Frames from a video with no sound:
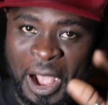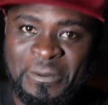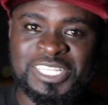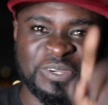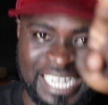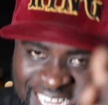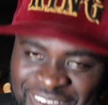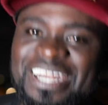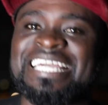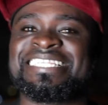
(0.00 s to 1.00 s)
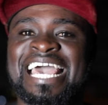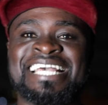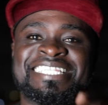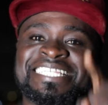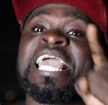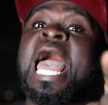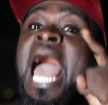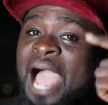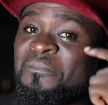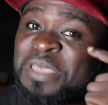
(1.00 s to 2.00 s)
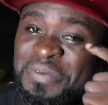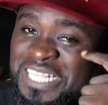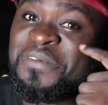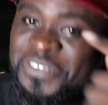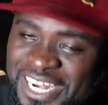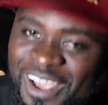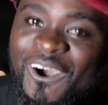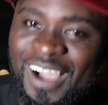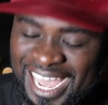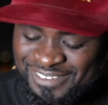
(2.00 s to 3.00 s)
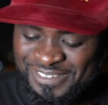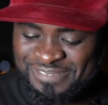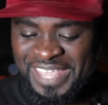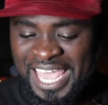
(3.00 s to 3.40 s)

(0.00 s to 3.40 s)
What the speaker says: I went to click on it and see. I'll be able to check the whole channel.